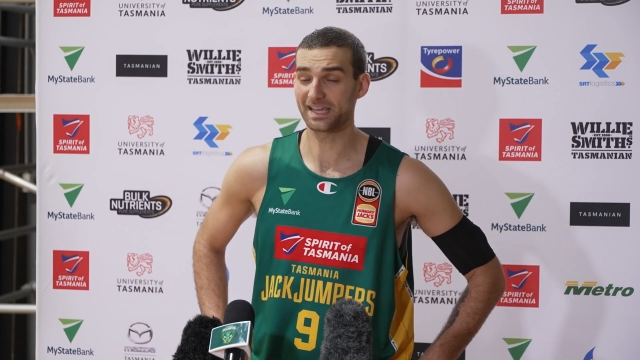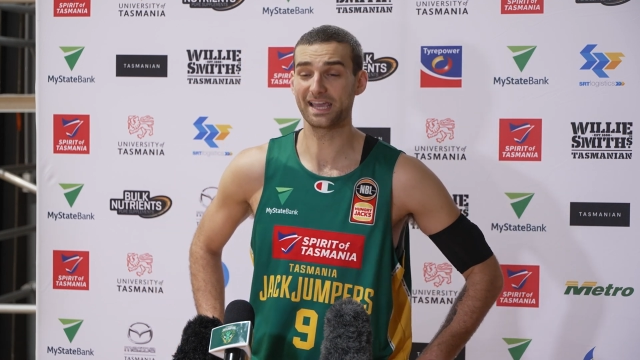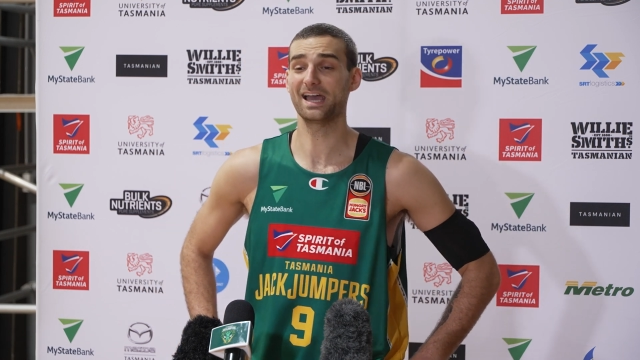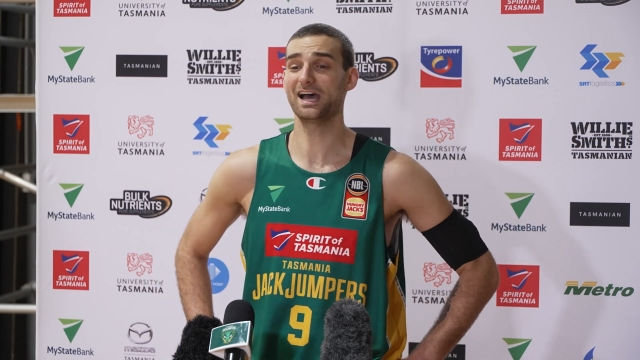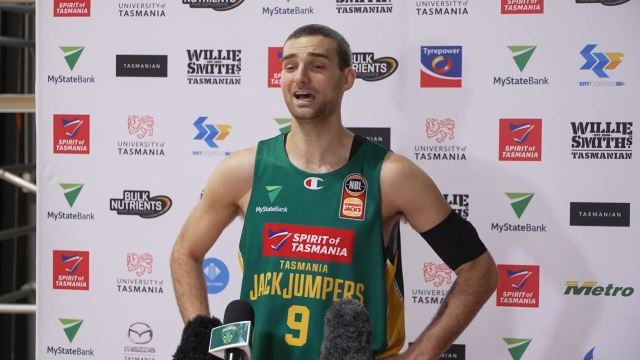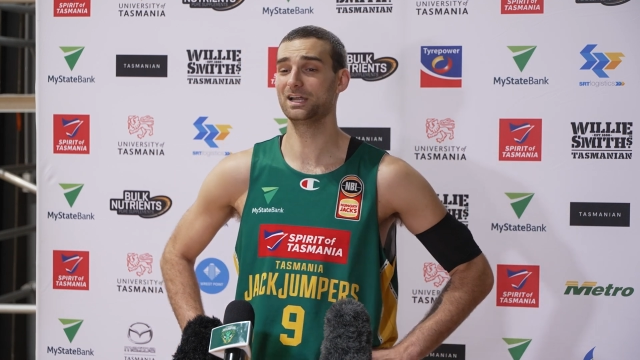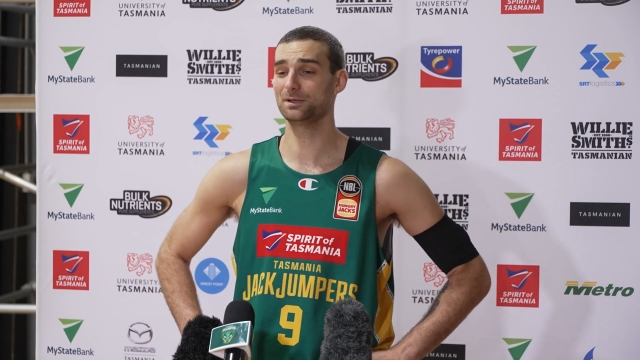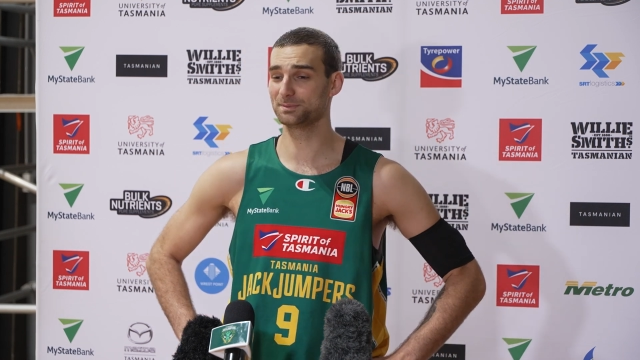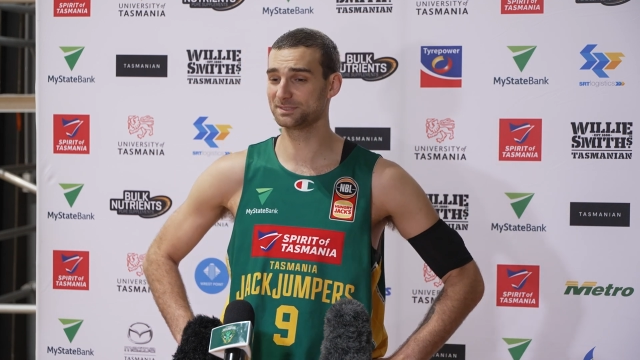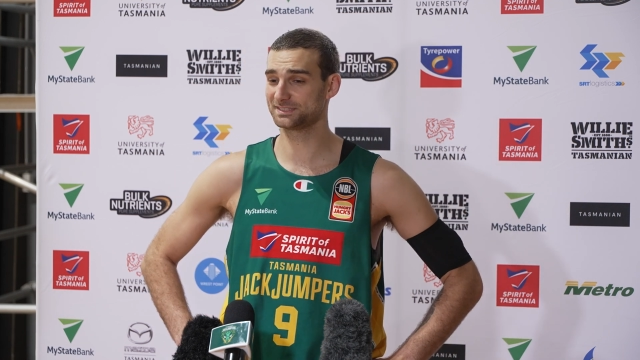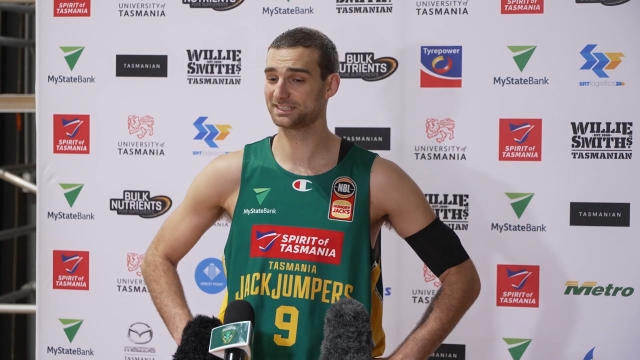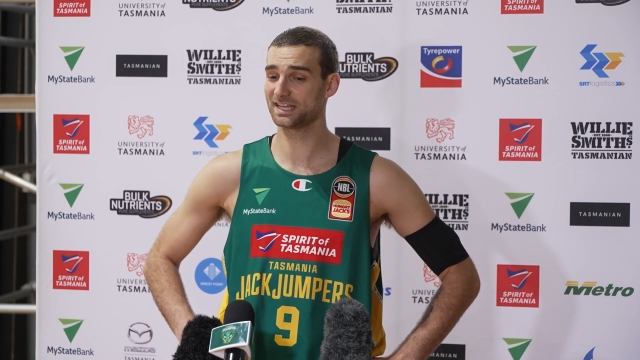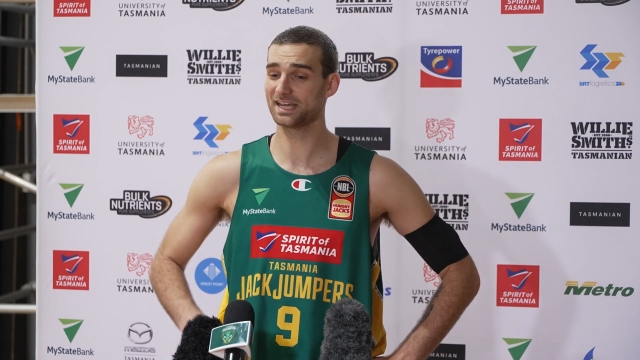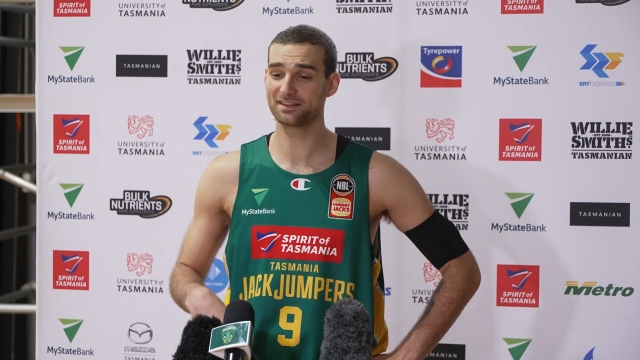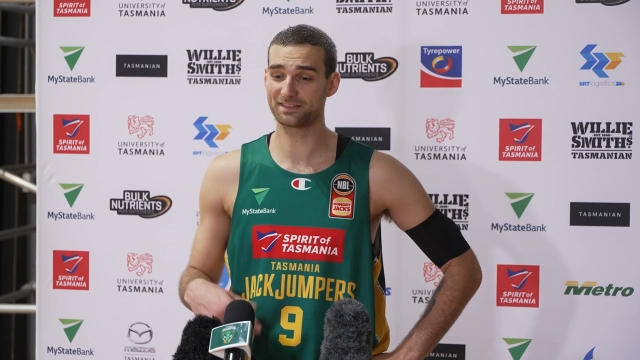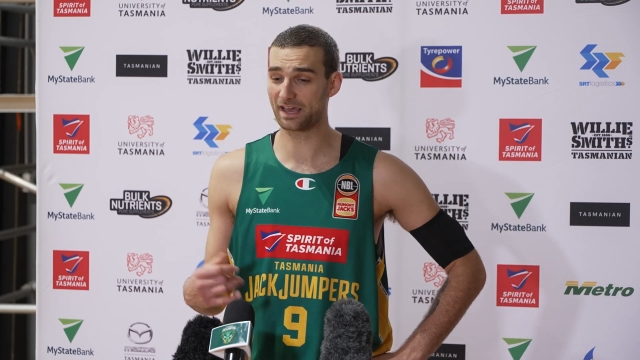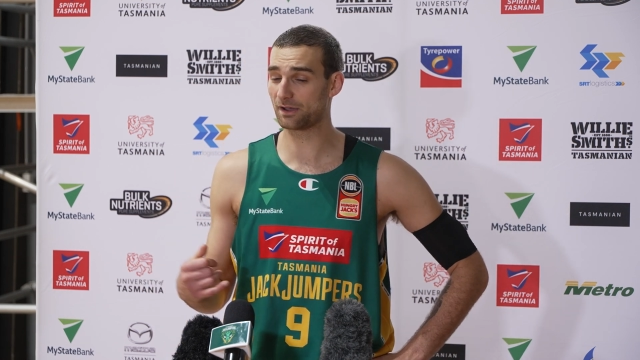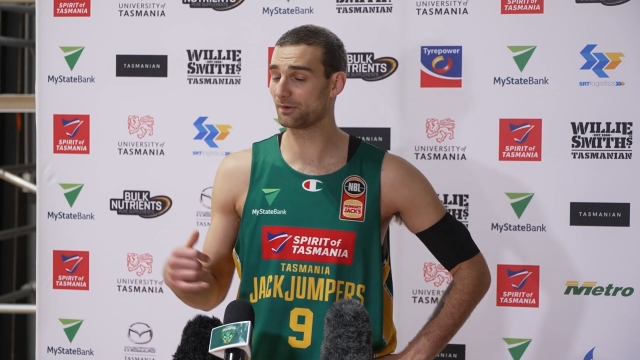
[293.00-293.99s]
Yeah,
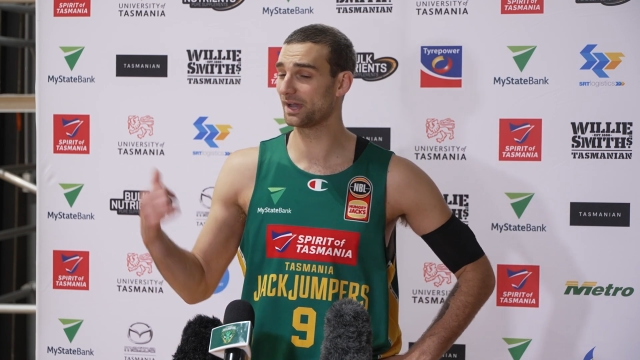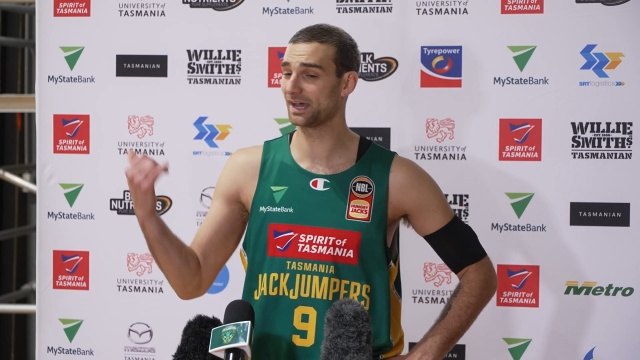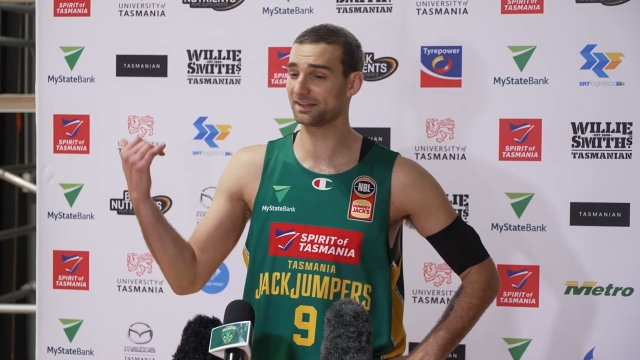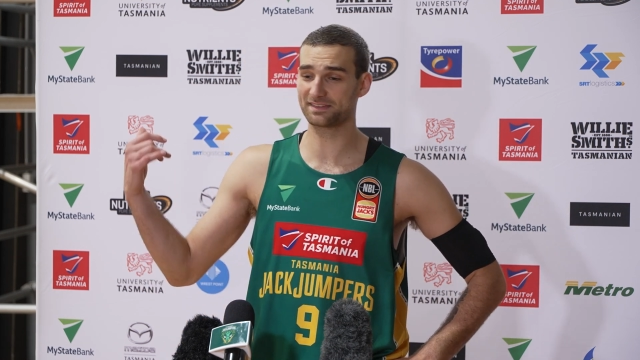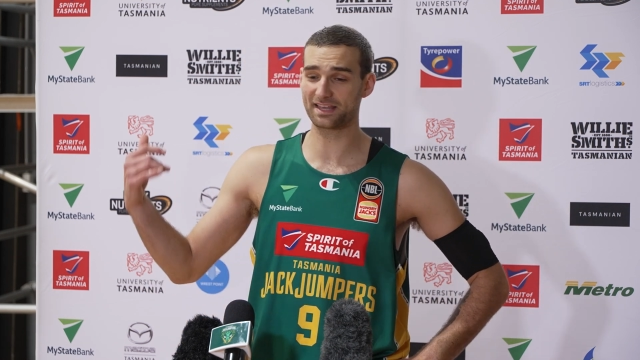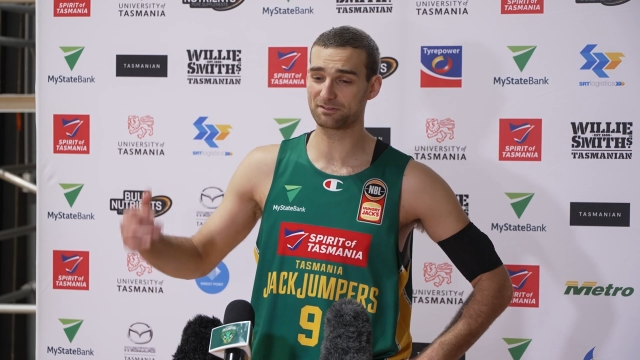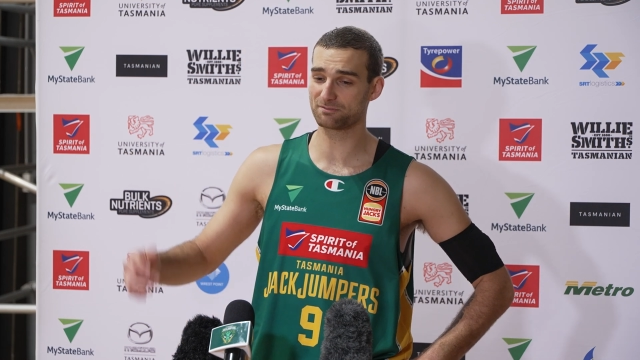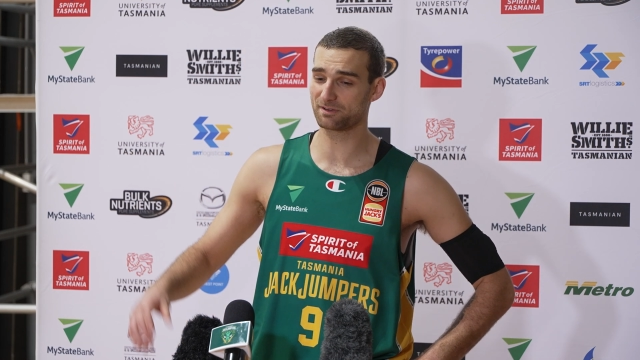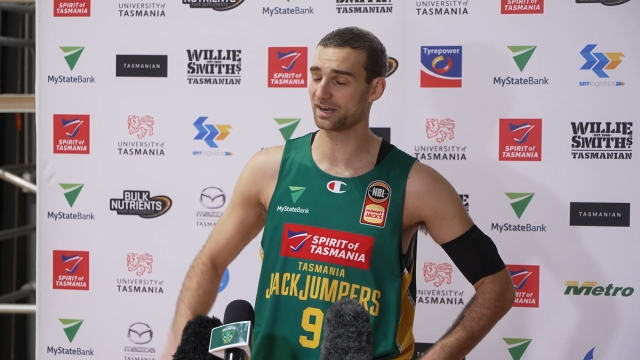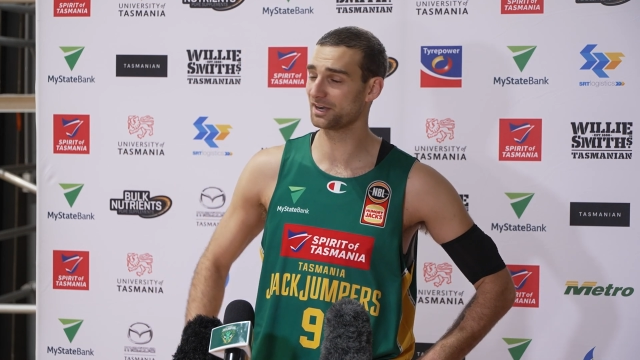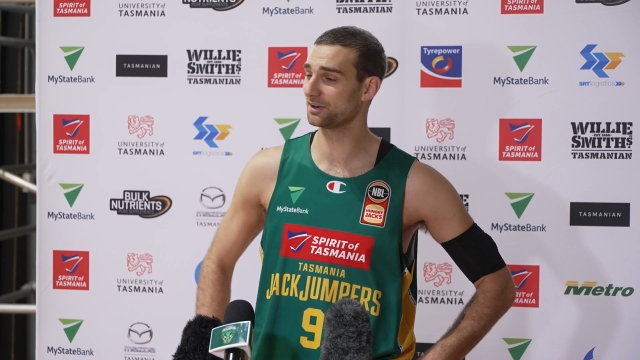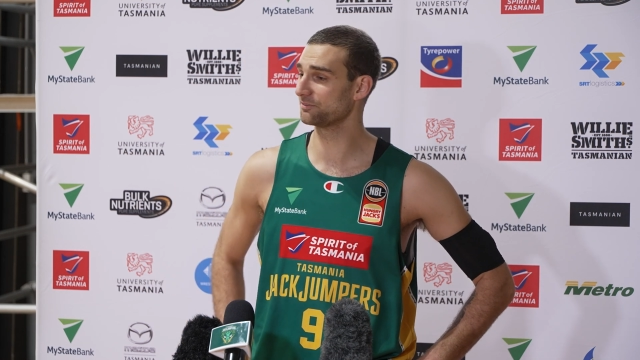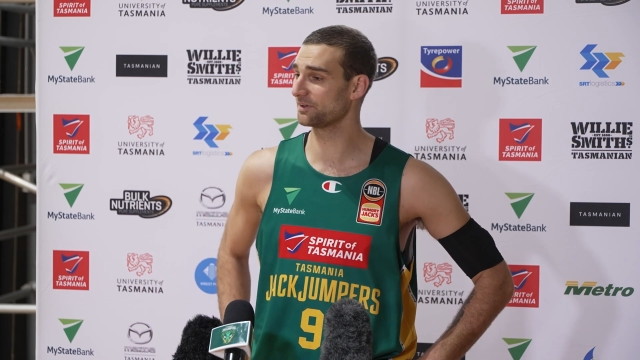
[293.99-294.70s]
100%. They were out there running